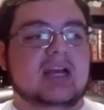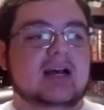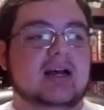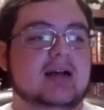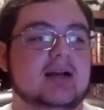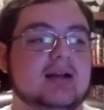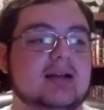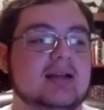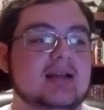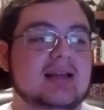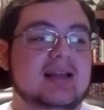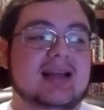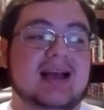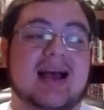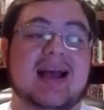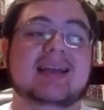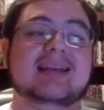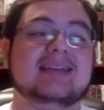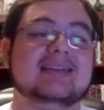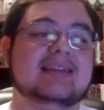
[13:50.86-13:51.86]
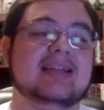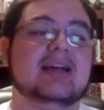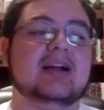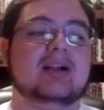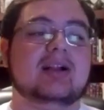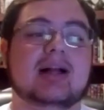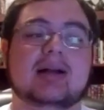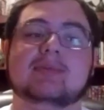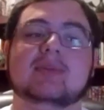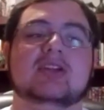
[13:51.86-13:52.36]
I can
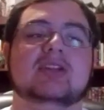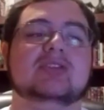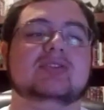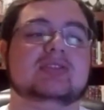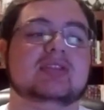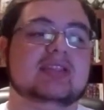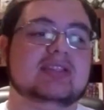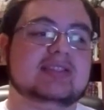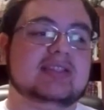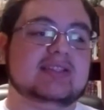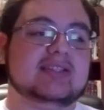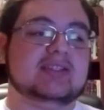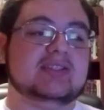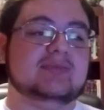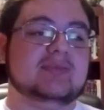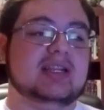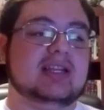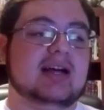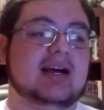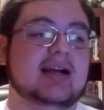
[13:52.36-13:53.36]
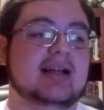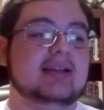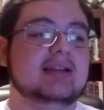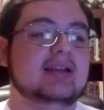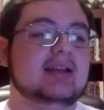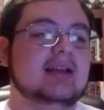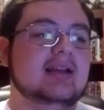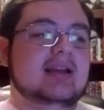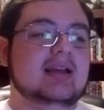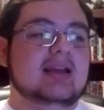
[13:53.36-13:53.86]
tell I'm going to use this system a lot,
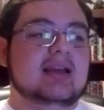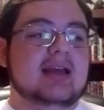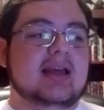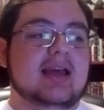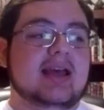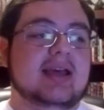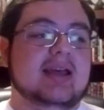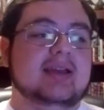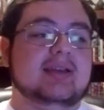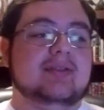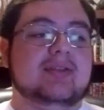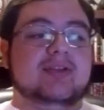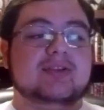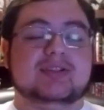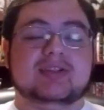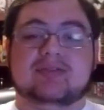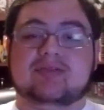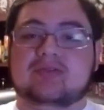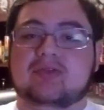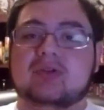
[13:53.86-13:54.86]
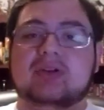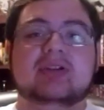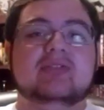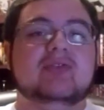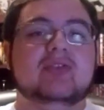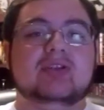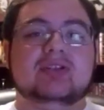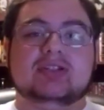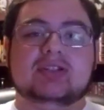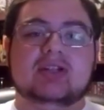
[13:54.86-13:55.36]
and there's a free
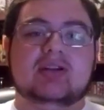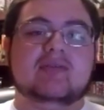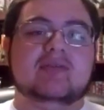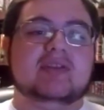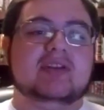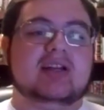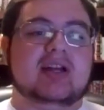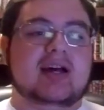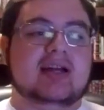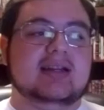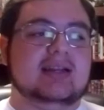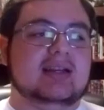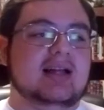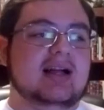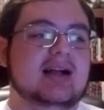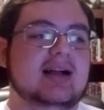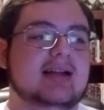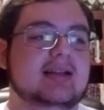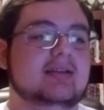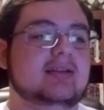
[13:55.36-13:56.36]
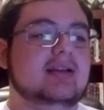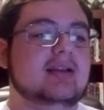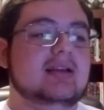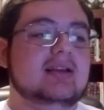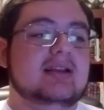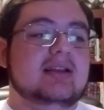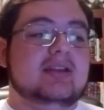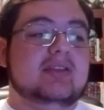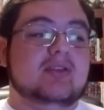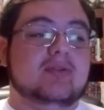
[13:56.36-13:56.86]
version of it online.
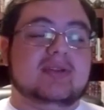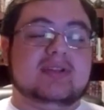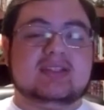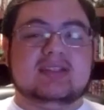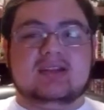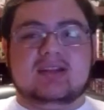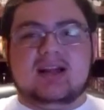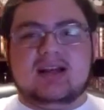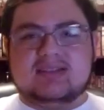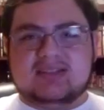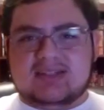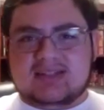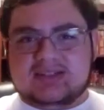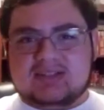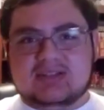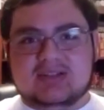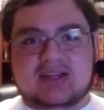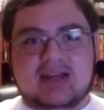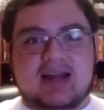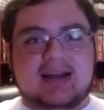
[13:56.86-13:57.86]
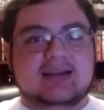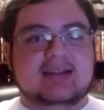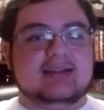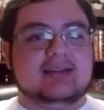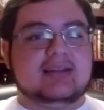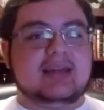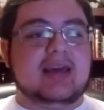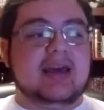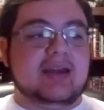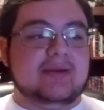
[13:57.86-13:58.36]
There is a deluxe edition that I
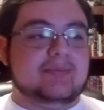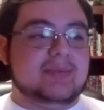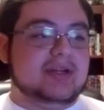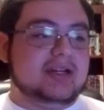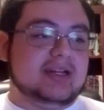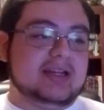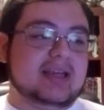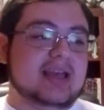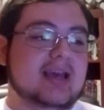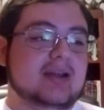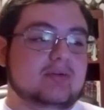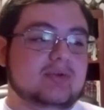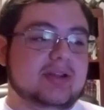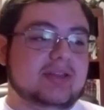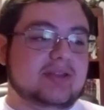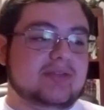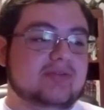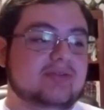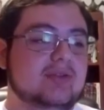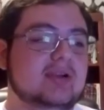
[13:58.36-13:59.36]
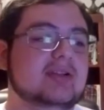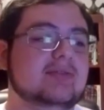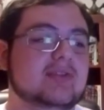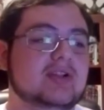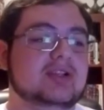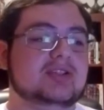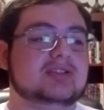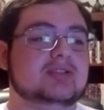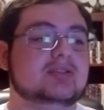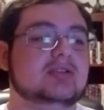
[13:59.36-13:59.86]
didn't get, but again, with a free
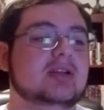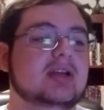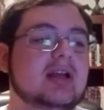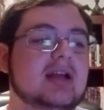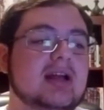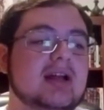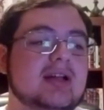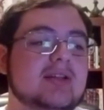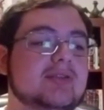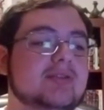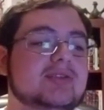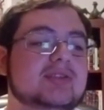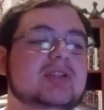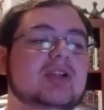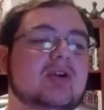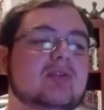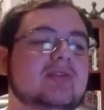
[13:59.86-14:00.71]
version, there's